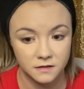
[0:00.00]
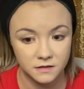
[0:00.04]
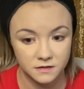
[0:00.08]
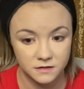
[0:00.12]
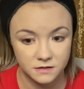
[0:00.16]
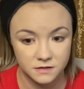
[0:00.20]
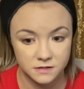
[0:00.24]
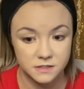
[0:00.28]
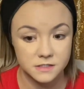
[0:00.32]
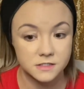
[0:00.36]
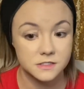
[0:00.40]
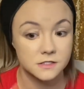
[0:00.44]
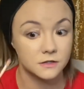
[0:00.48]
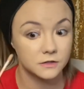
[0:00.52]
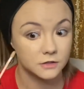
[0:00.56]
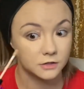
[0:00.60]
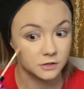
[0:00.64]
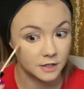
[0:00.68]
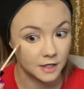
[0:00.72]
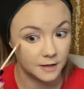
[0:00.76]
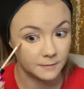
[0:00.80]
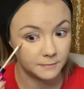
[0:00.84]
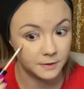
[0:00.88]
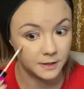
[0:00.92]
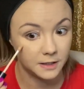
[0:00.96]
Doesn't look
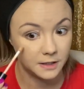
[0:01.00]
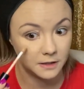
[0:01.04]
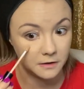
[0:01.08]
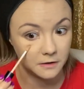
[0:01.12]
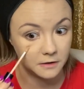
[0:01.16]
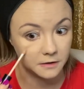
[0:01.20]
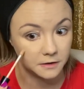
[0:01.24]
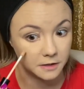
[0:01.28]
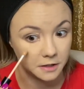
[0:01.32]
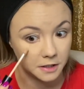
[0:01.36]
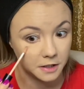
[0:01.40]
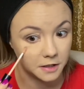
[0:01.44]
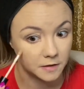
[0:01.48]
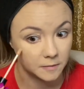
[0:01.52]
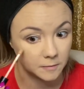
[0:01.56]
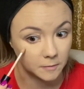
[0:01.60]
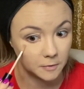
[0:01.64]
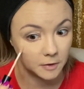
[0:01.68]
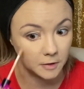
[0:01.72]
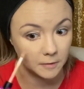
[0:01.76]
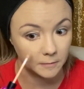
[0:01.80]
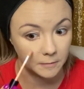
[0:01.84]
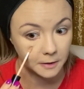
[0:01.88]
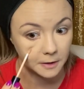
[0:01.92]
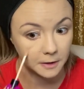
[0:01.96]
that pink on
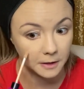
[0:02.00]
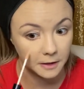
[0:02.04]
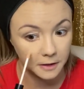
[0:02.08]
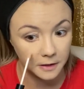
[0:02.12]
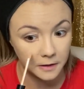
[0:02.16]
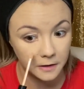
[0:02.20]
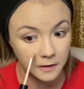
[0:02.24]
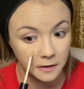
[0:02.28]
camera, but